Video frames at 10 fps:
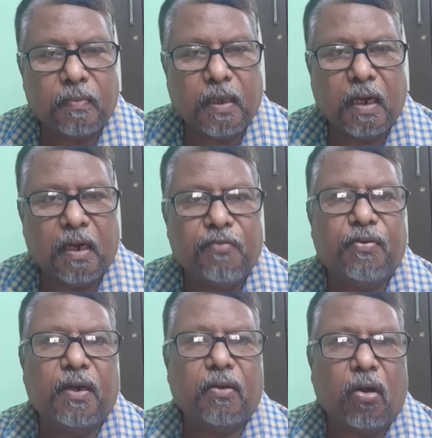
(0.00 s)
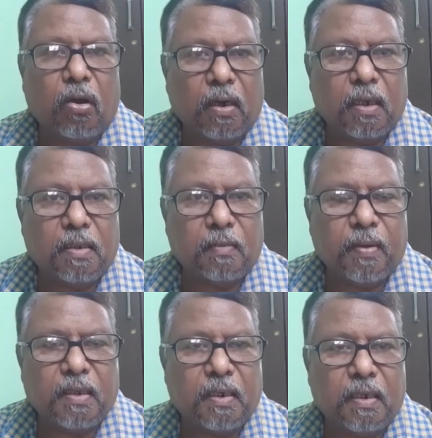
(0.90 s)
There are different organs
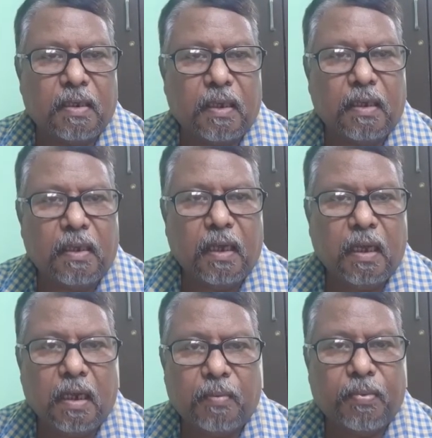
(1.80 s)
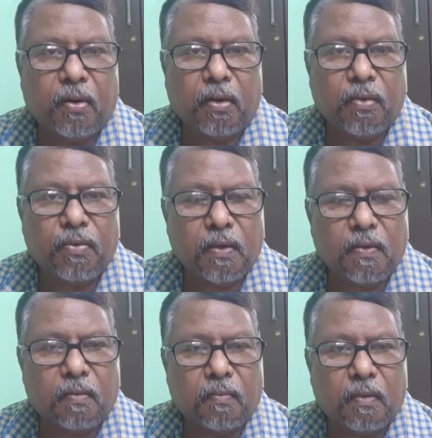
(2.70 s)
present in the reproductive
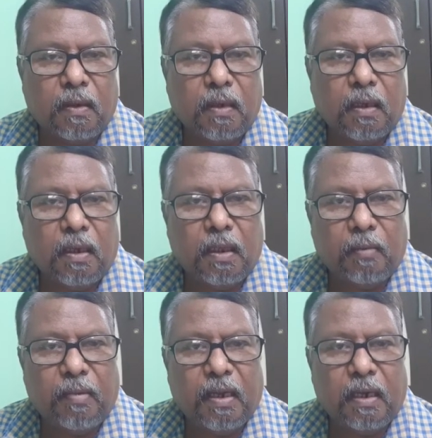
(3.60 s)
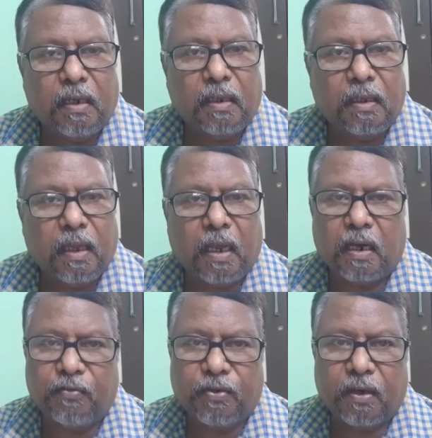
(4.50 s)
system. In the male they are
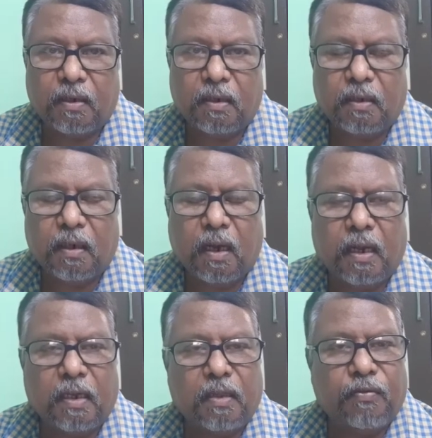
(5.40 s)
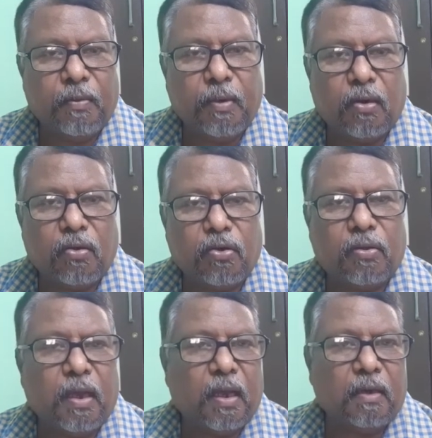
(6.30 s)
different, and in the female also
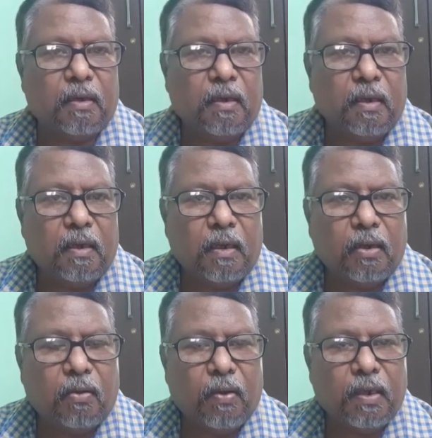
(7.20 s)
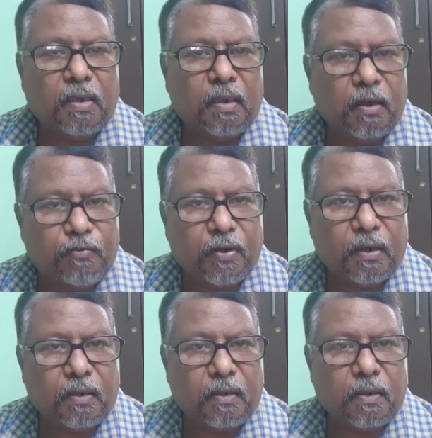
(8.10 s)
they are quite different.